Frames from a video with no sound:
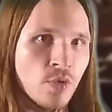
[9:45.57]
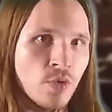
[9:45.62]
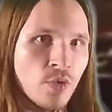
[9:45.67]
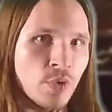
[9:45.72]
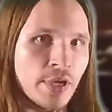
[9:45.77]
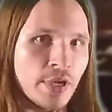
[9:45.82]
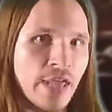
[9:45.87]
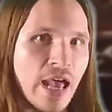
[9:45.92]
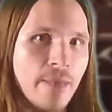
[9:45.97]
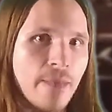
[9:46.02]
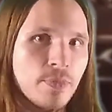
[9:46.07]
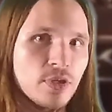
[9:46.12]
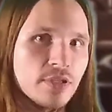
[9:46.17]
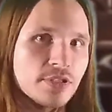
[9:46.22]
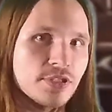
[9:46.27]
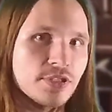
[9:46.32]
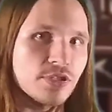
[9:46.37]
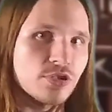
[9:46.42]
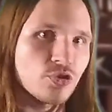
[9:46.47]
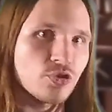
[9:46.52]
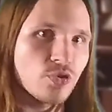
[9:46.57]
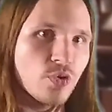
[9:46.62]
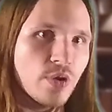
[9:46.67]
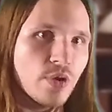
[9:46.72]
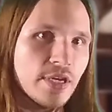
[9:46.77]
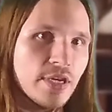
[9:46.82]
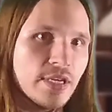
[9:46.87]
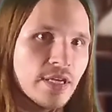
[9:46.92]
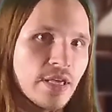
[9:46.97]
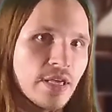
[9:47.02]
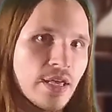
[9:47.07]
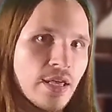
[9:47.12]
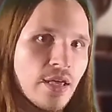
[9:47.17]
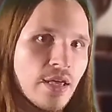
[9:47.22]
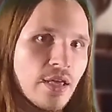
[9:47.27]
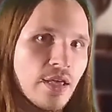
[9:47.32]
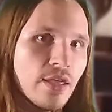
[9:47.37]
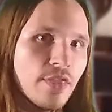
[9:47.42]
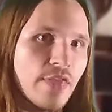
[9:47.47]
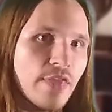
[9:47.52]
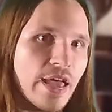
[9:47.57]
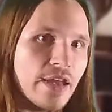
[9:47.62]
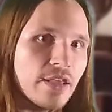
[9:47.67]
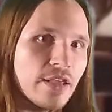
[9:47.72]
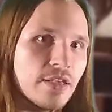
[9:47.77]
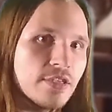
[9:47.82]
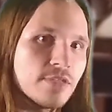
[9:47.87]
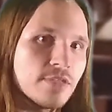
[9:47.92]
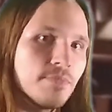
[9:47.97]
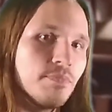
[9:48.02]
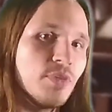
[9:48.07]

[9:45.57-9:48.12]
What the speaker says: When capital is destroyed, that is,